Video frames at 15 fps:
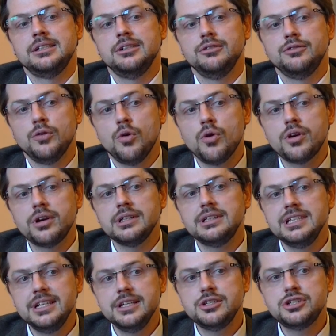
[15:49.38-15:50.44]
for
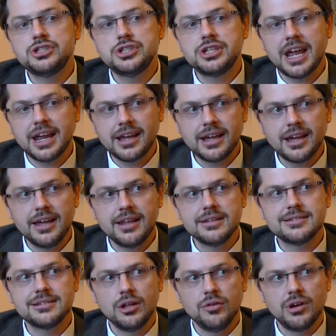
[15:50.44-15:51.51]
the Czech and
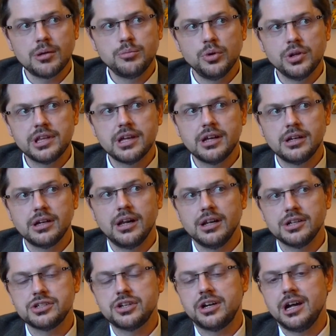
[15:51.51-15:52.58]
Slovak political
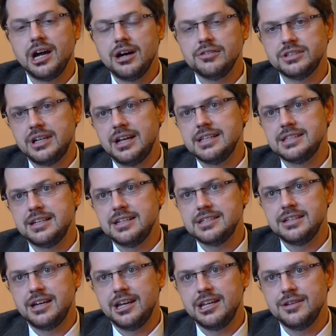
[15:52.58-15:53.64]
culture after
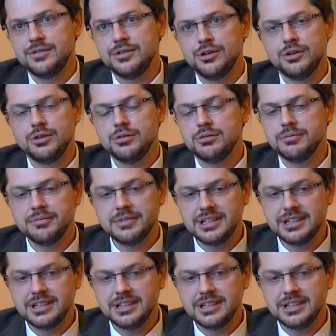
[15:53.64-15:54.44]
1989, even though